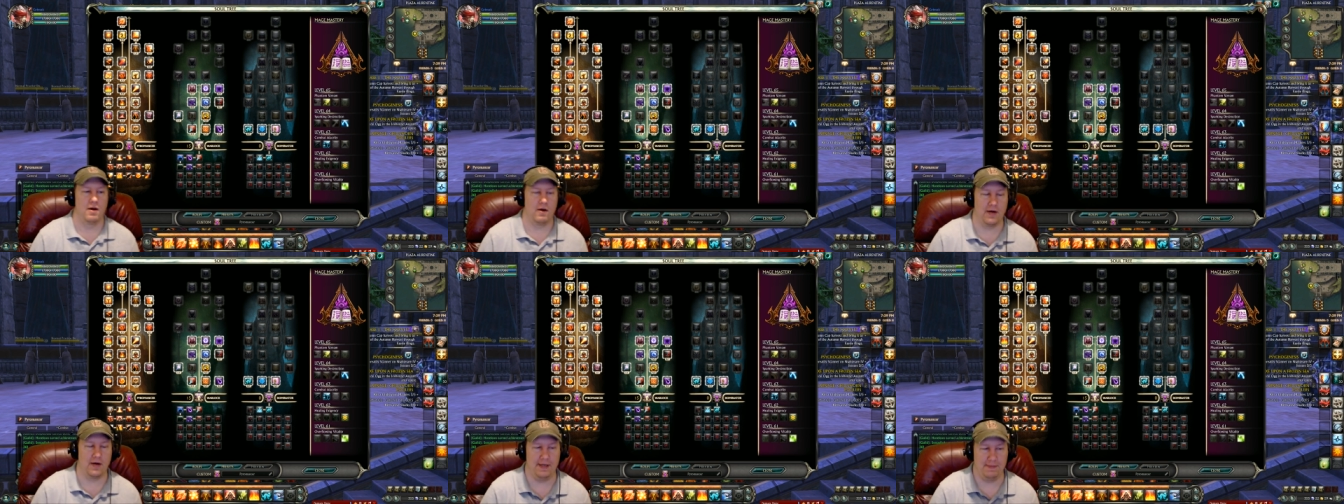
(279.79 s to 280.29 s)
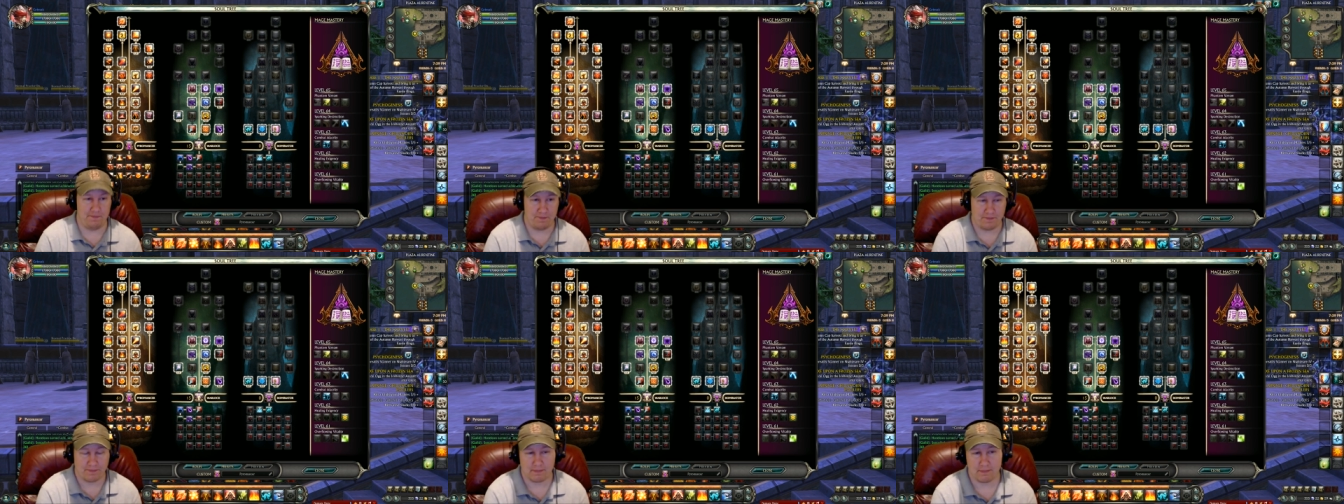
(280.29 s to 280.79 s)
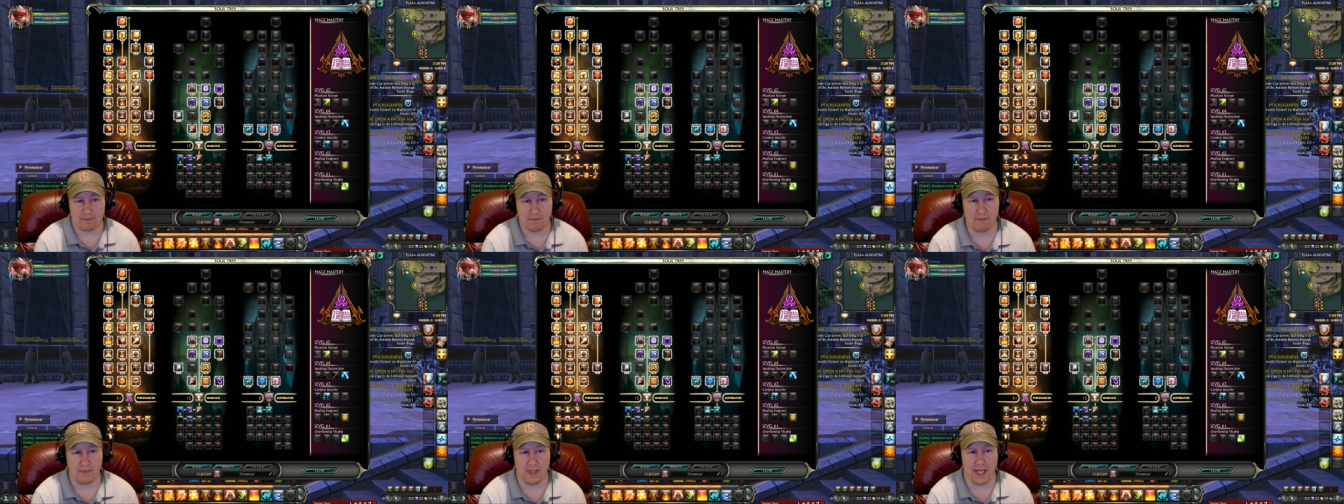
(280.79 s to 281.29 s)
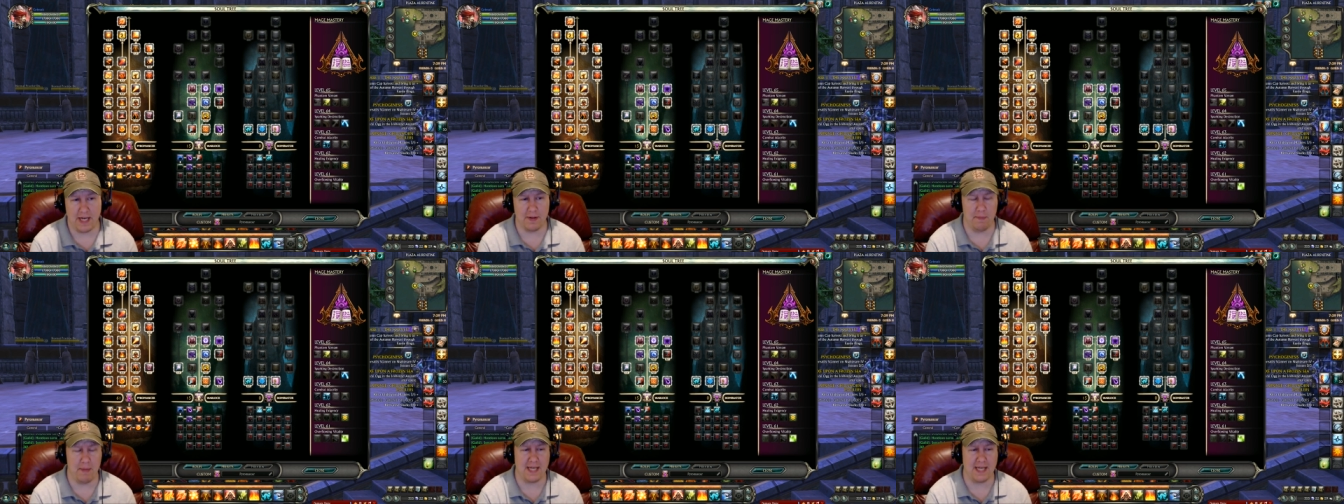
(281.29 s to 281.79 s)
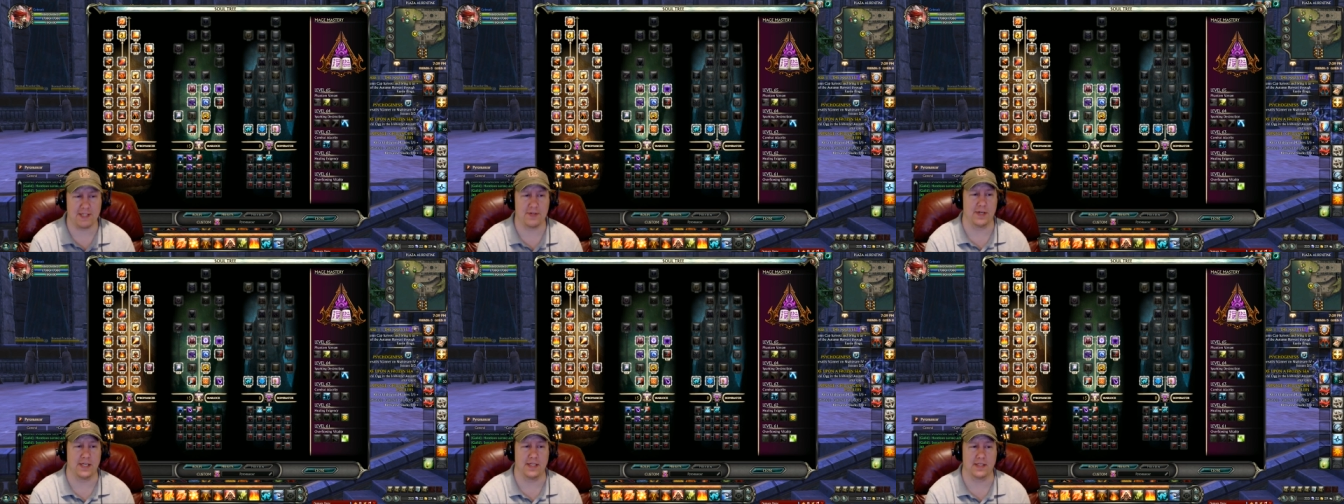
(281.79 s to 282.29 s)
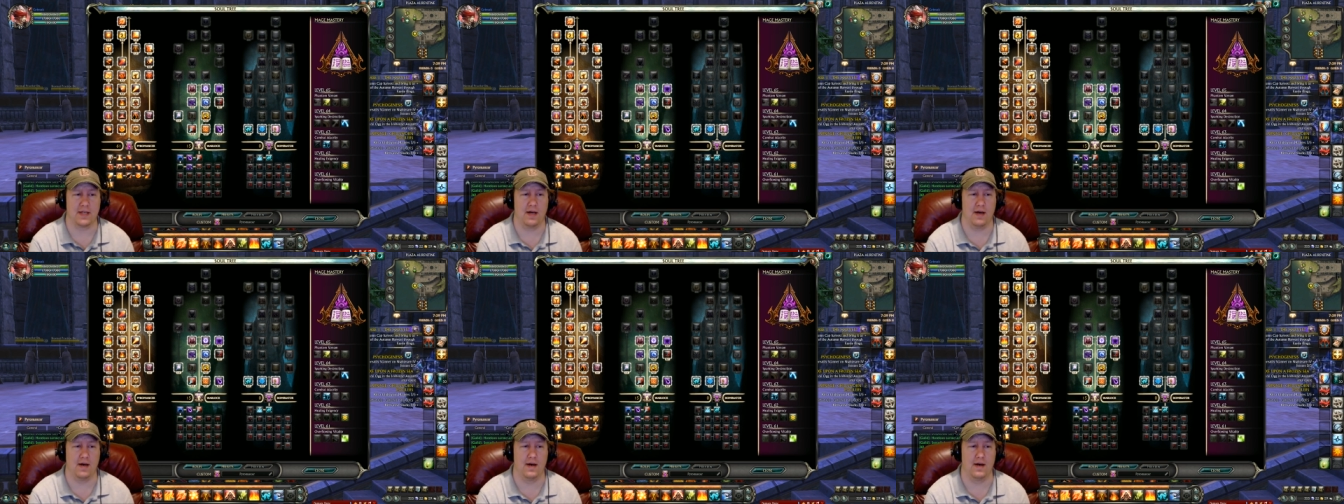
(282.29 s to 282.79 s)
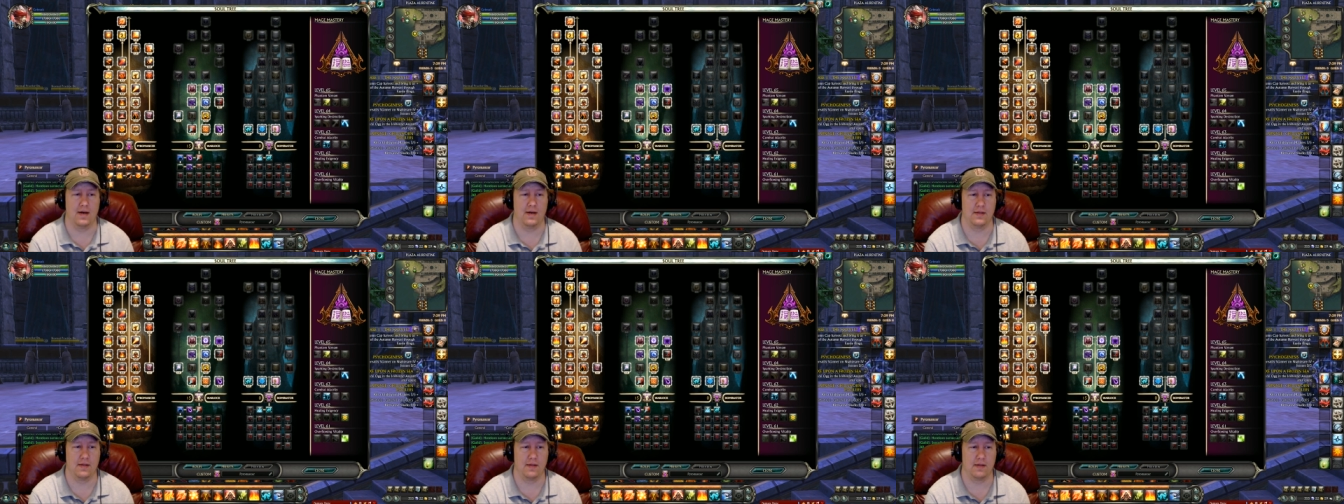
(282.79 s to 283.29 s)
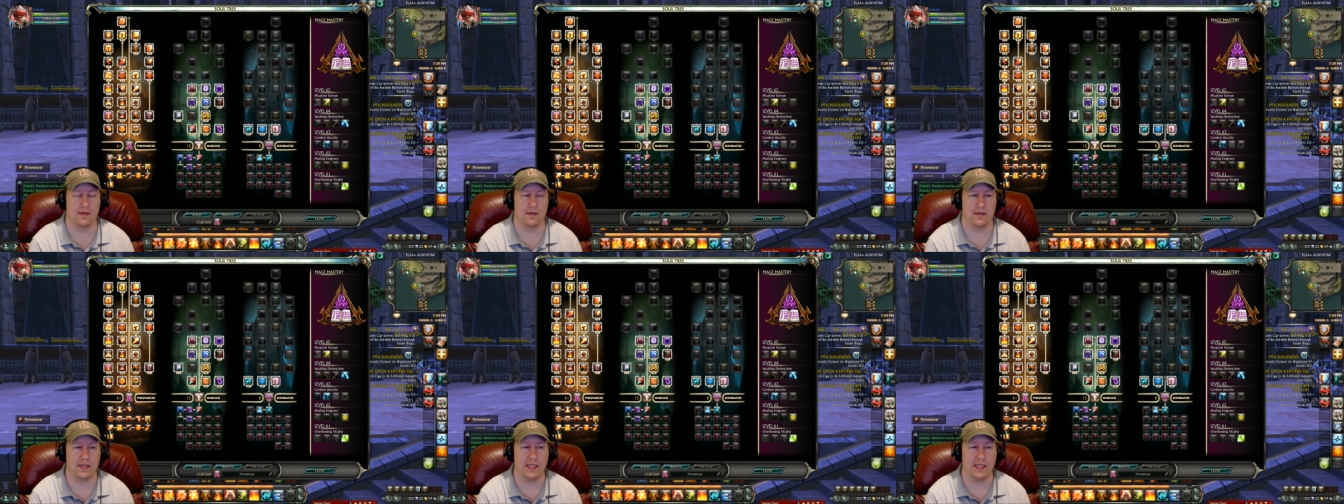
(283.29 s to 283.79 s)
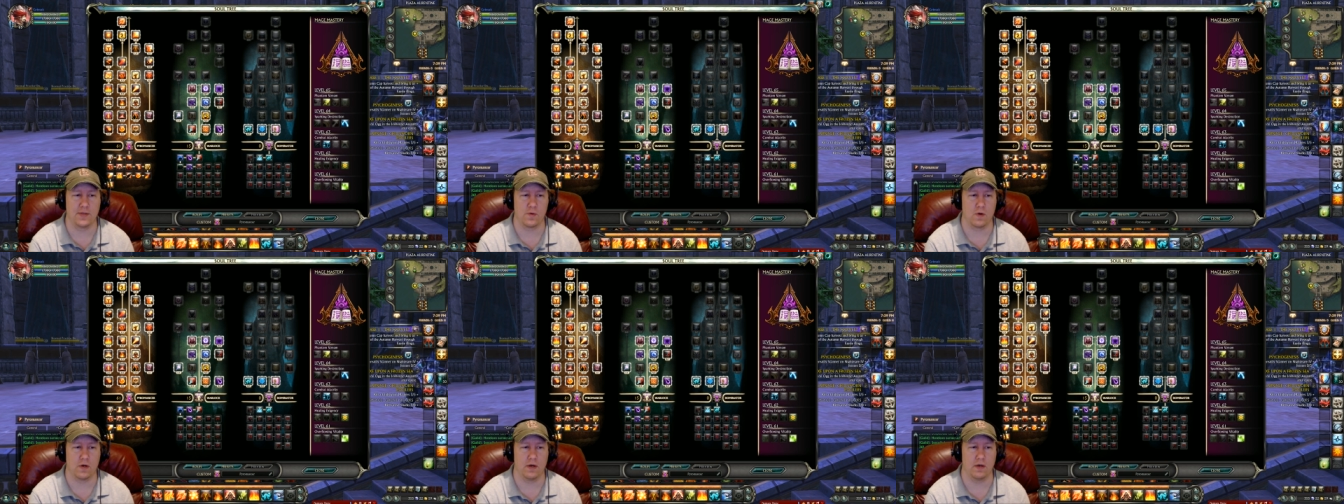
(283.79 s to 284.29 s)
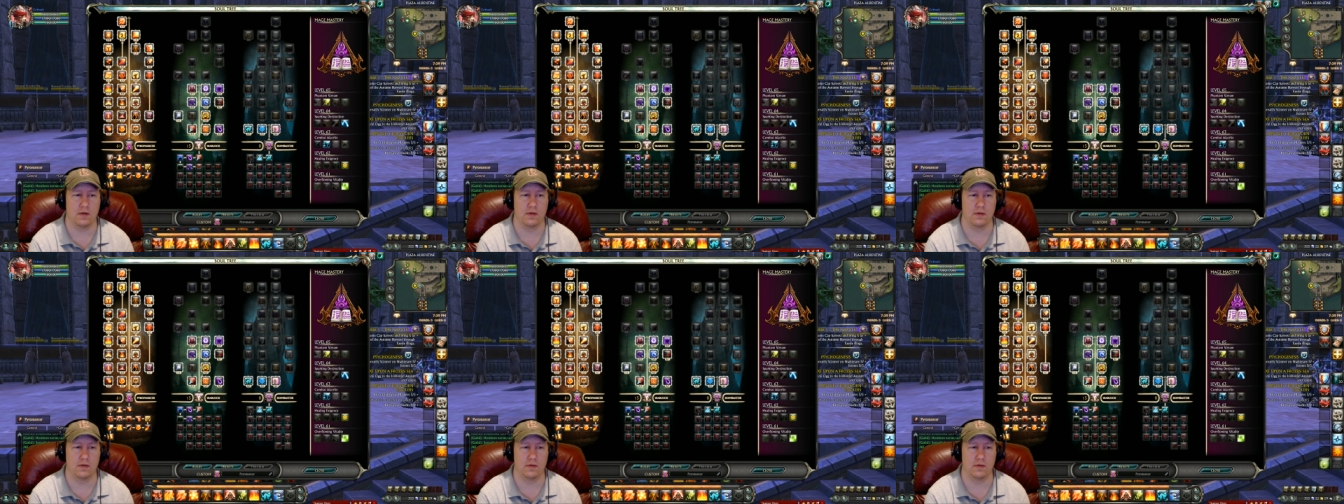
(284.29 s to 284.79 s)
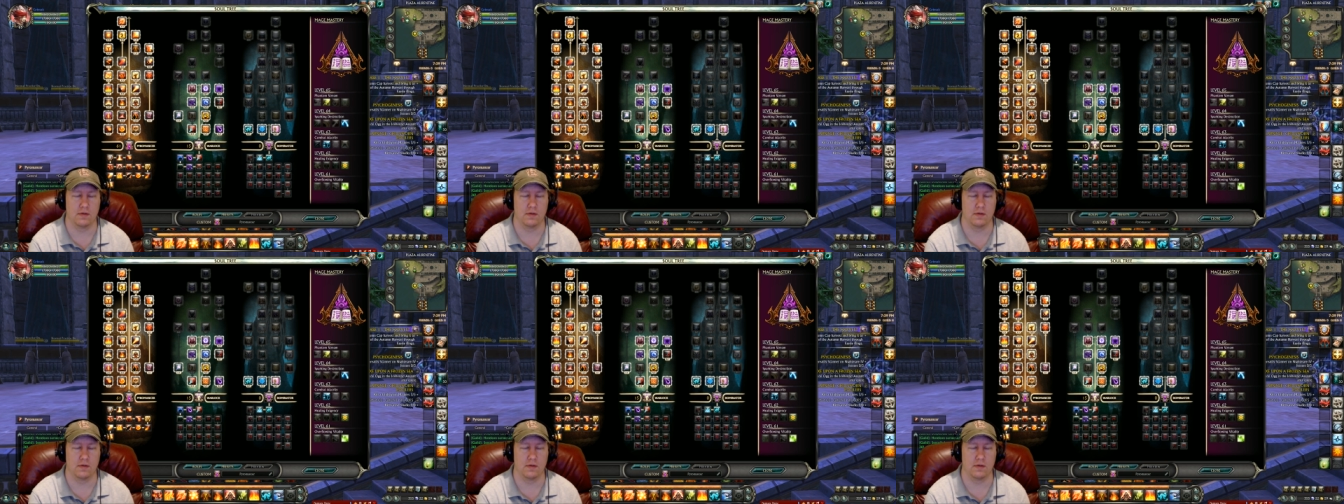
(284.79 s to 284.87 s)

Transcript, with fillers: All right, now the masteries, these were